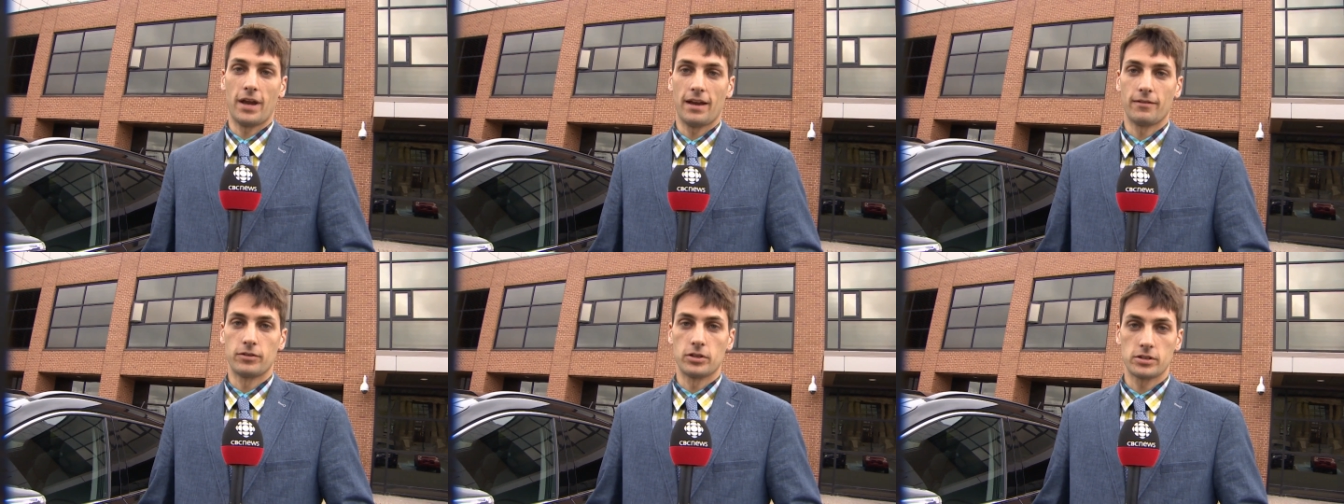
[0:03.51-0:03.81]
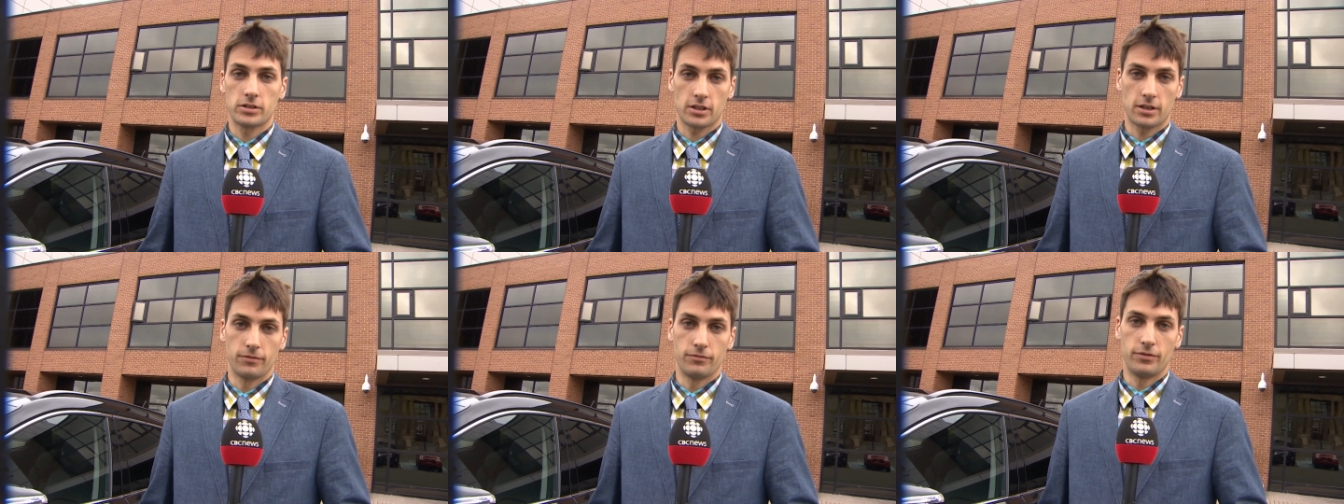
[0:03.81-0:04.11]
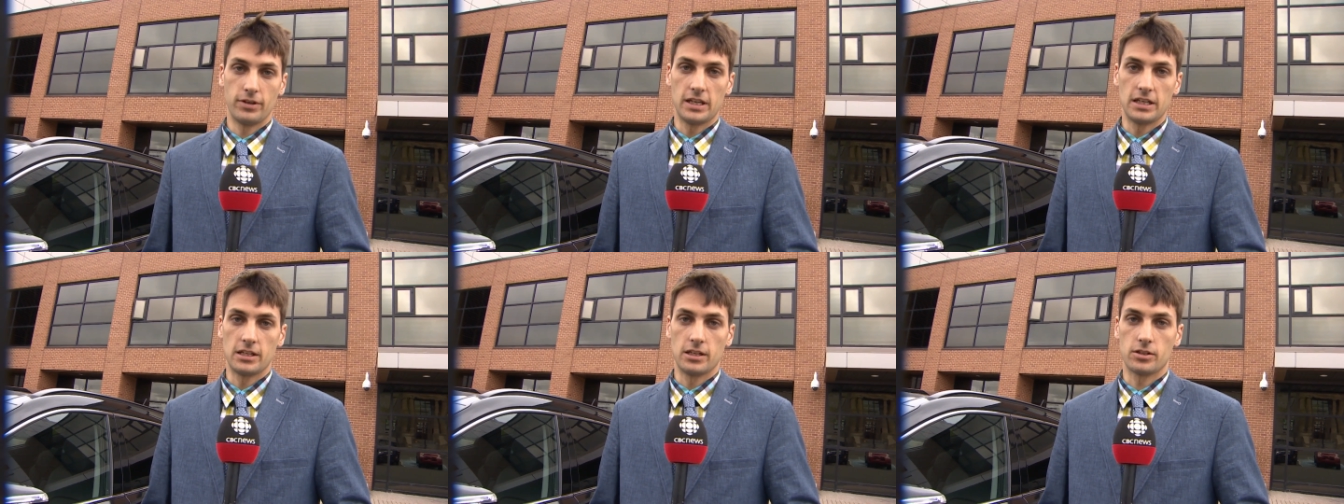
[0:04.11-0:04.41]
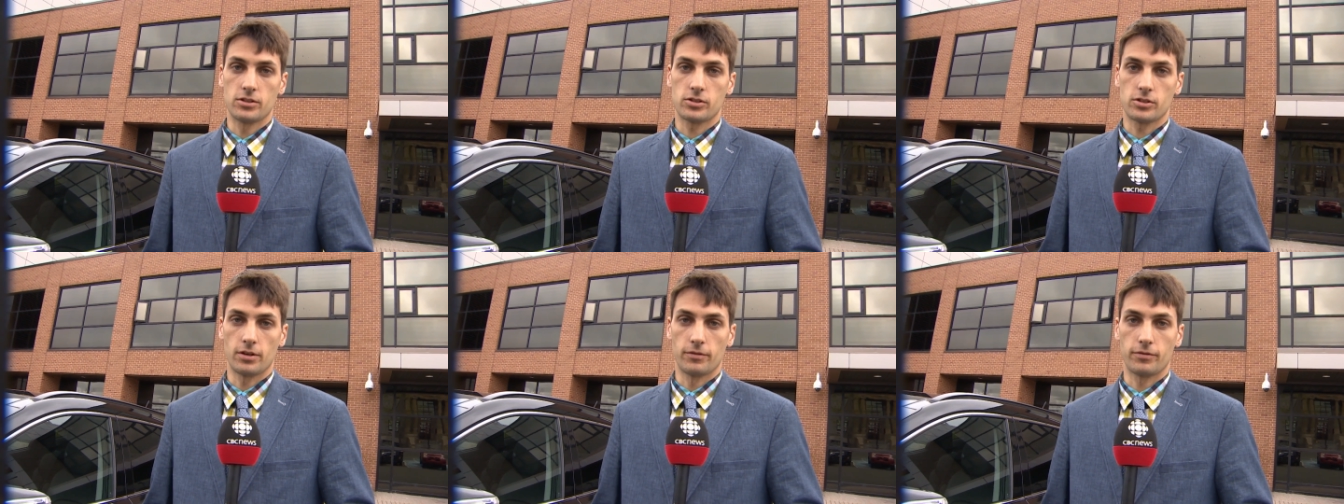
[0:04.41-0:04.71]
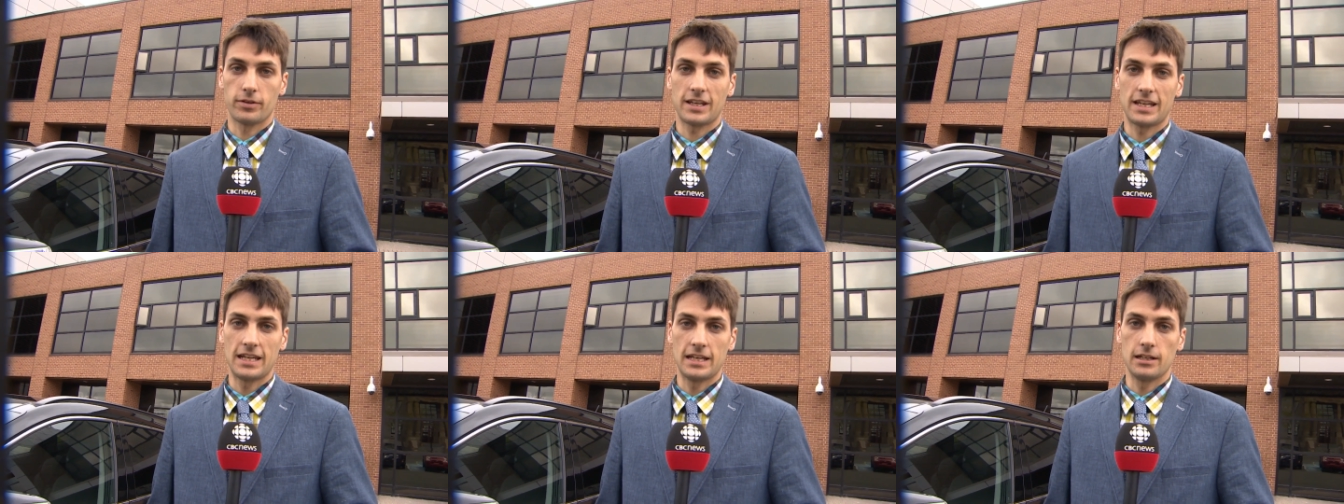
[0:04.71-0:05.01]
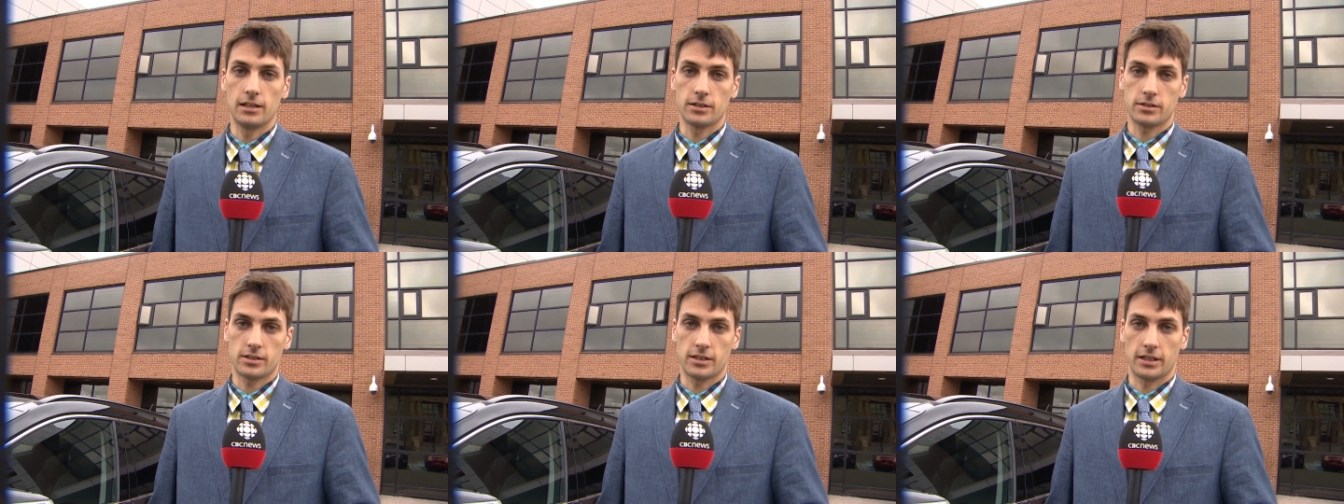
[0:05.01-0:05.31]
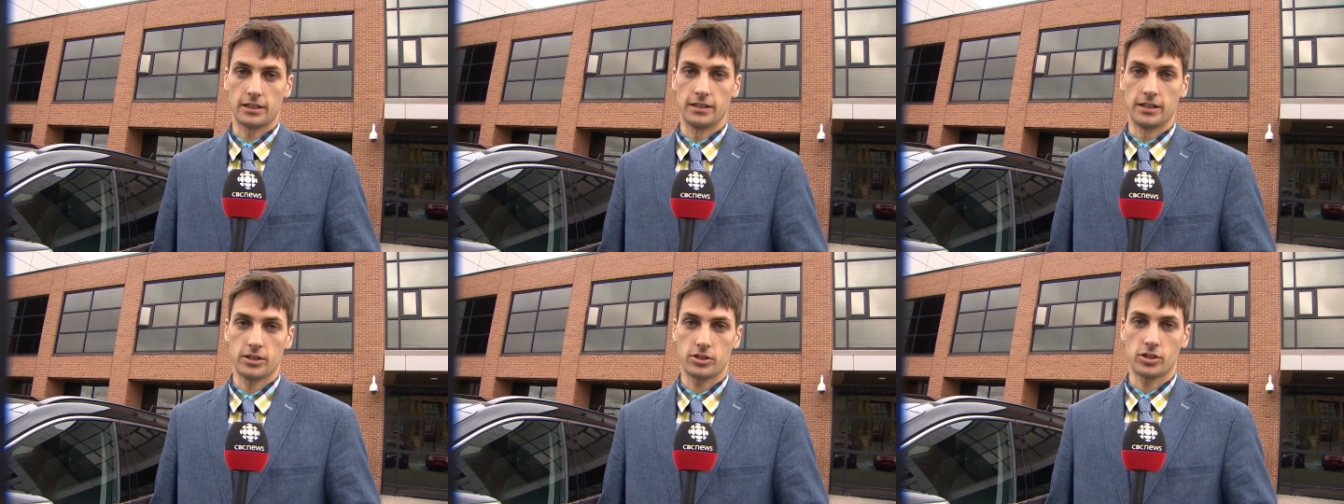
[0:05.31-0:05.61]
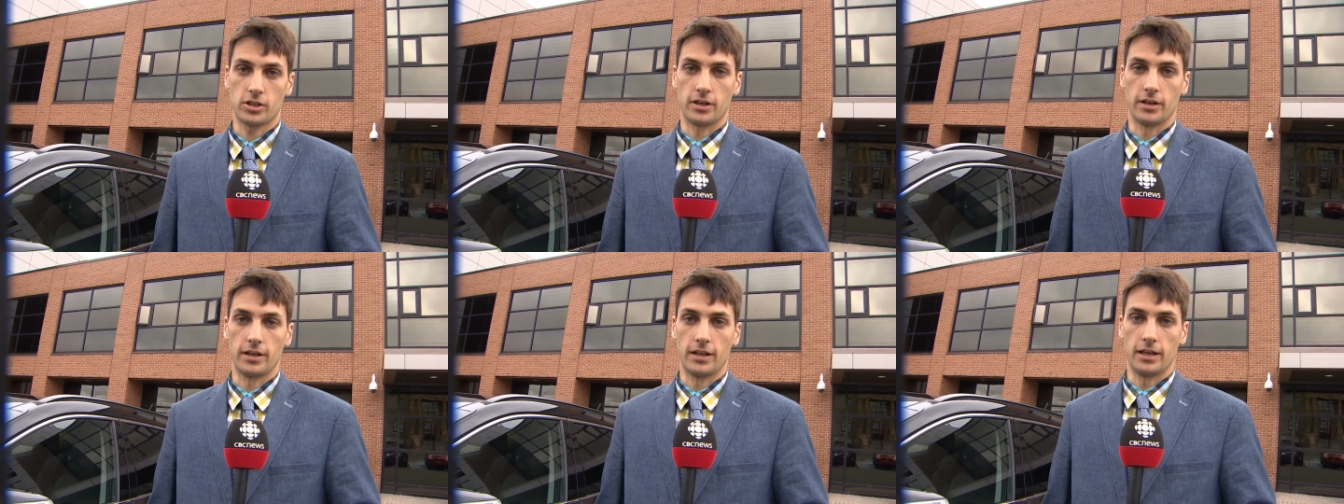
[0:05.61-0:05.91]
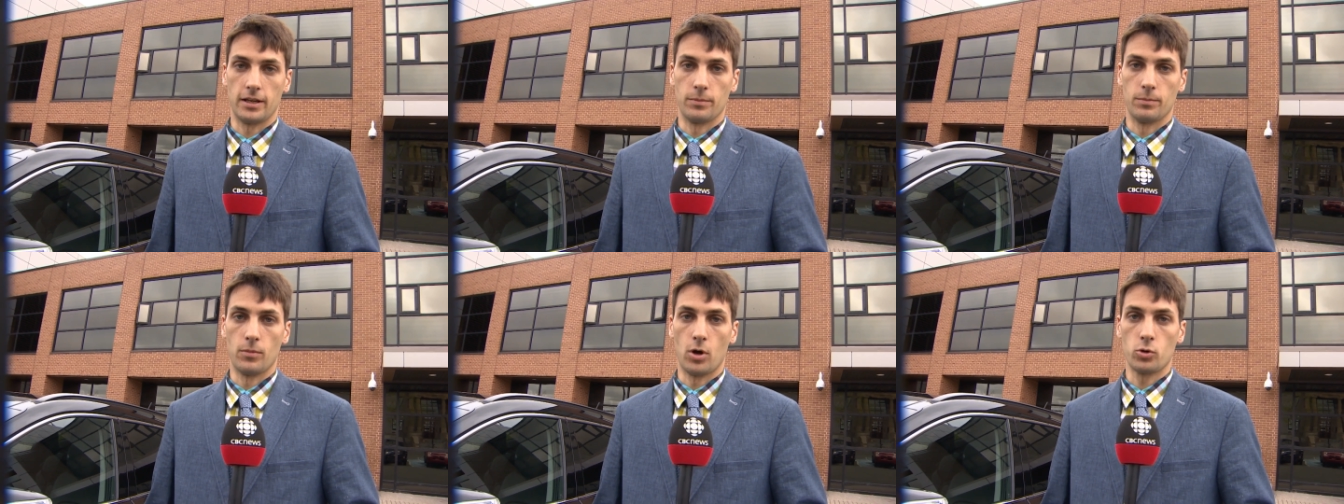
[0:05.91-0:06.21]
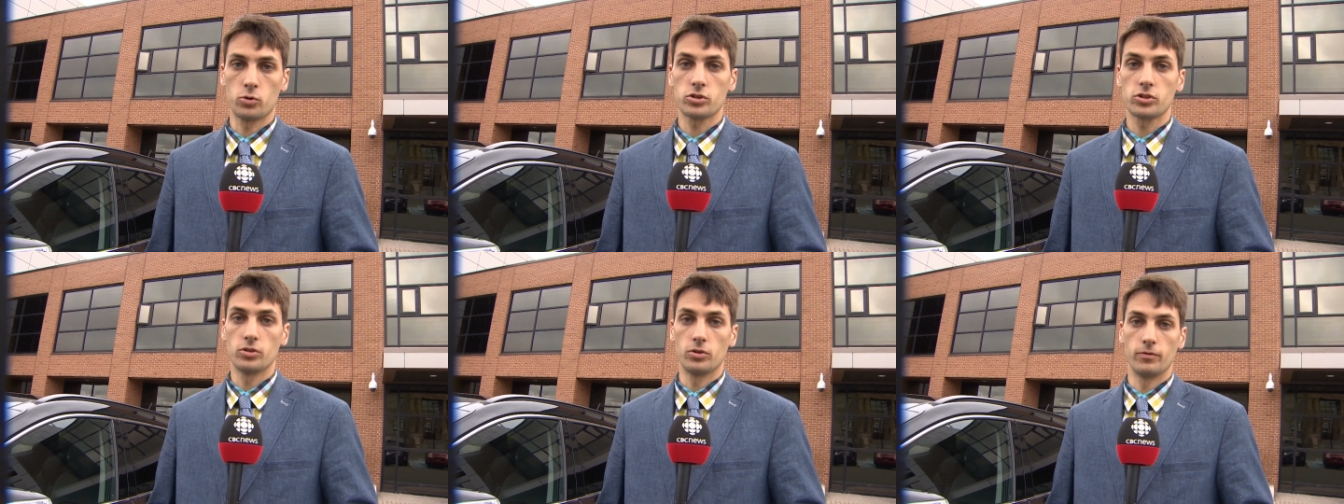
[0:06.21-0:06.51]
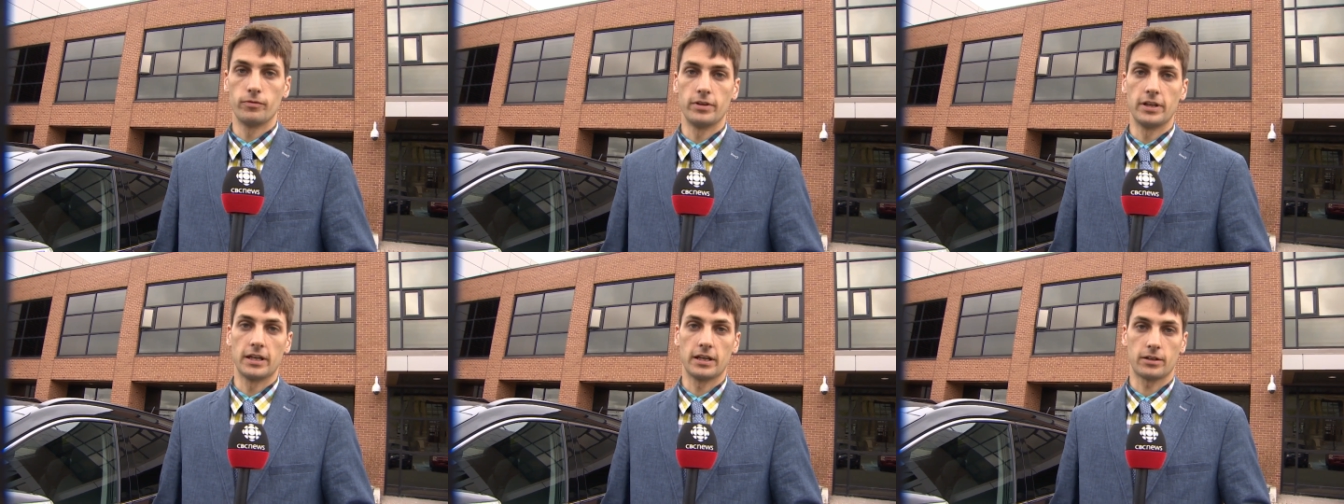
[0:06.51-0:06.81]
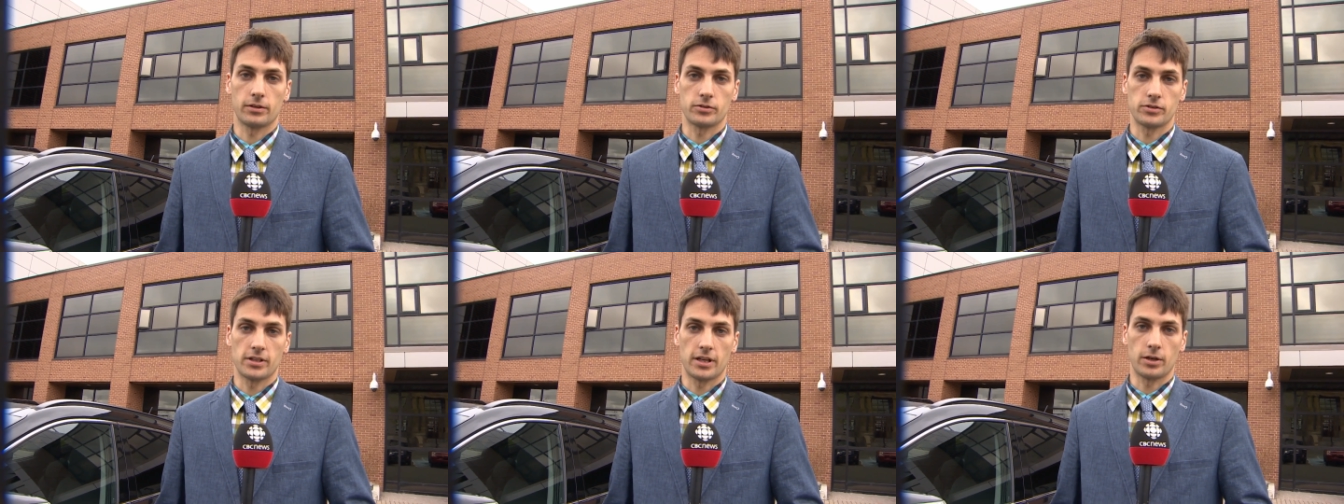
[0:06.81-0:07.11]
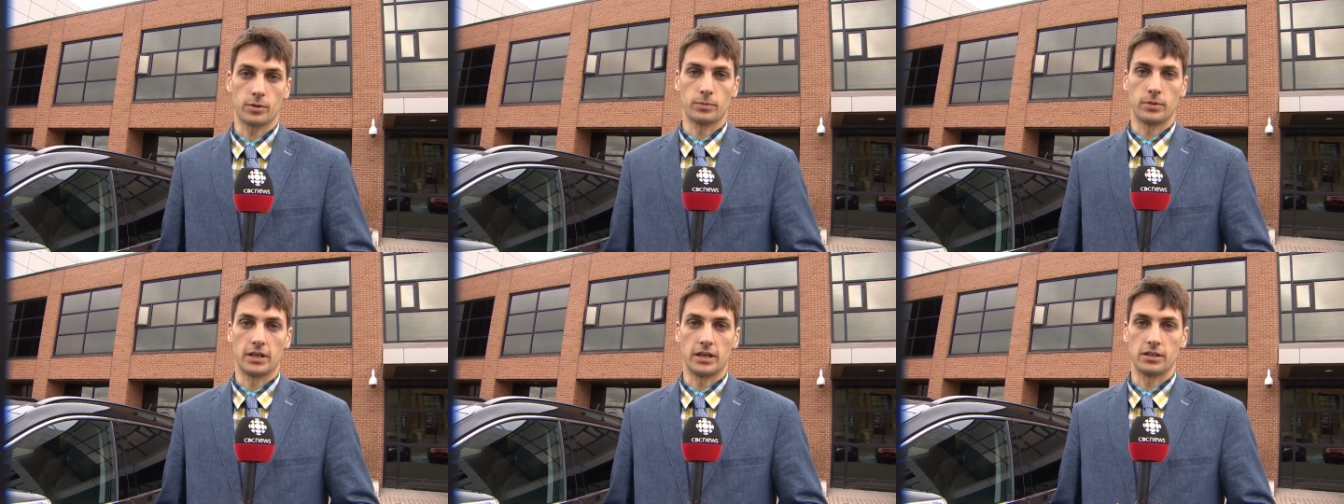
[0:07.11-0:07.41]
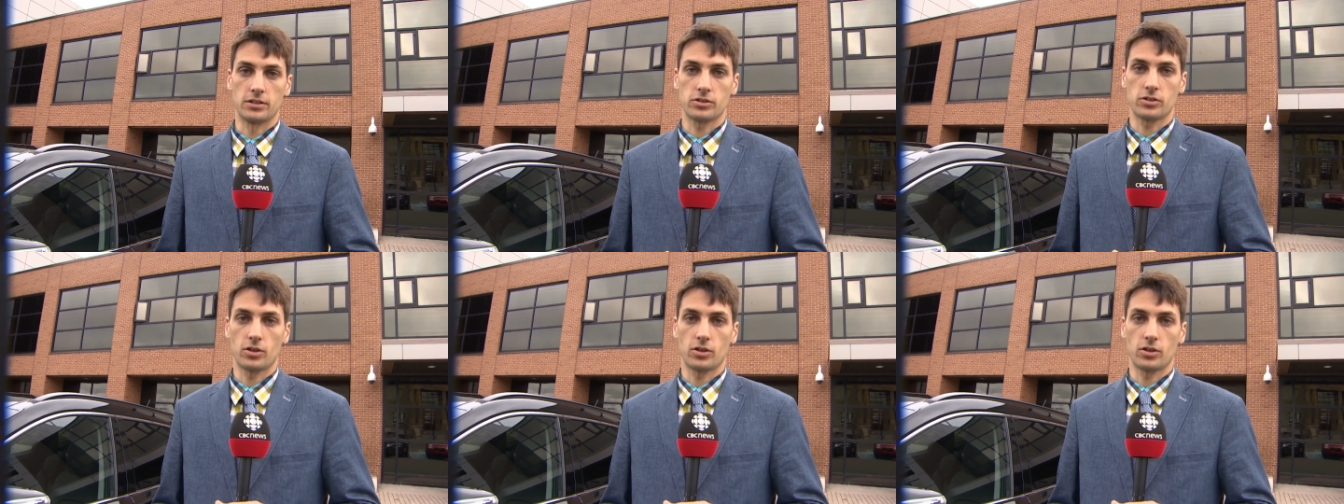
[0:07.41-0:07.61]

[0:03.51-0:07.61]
have this convenience of keyless ignition in most new vehicles that are being